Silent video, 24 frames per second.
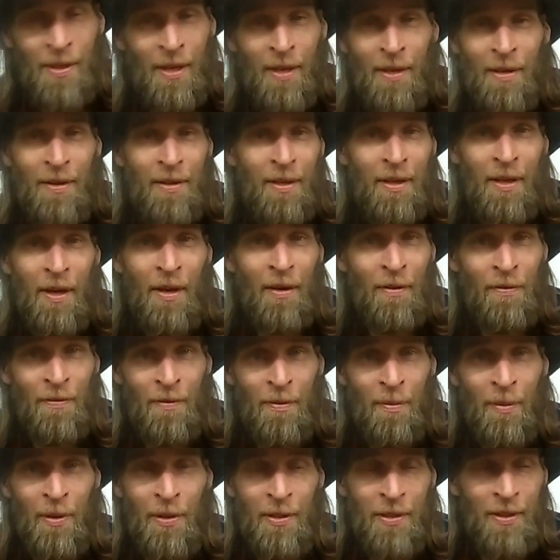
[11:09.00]
on,
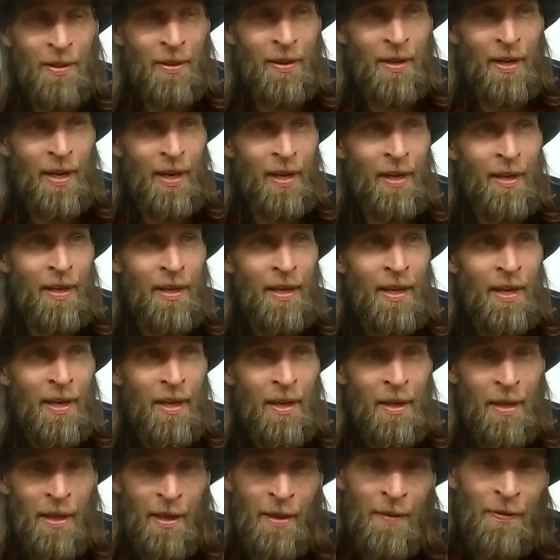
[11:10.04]
for most of the day.
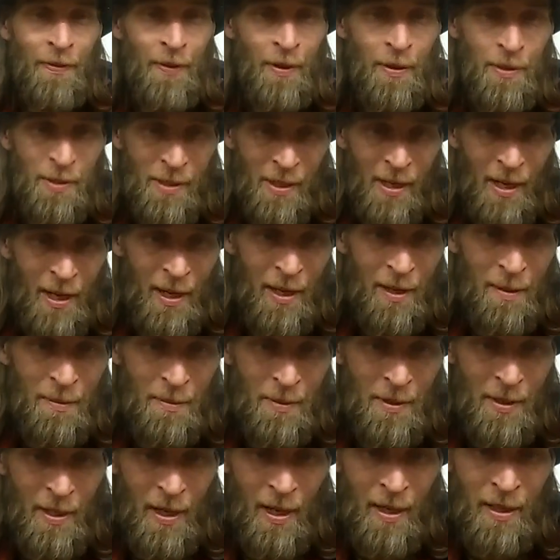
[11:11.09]
At those
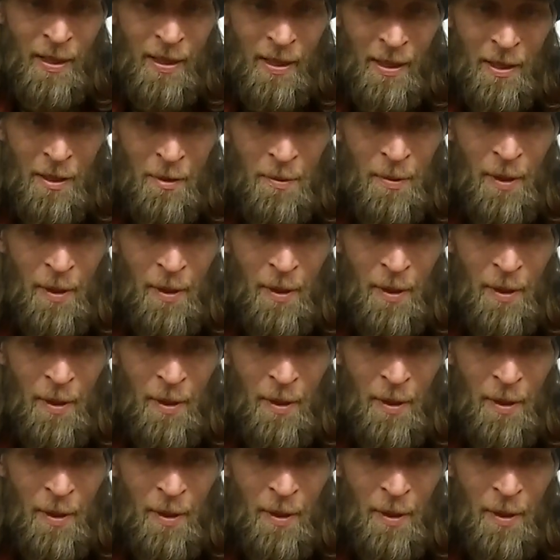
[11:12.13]
times, I think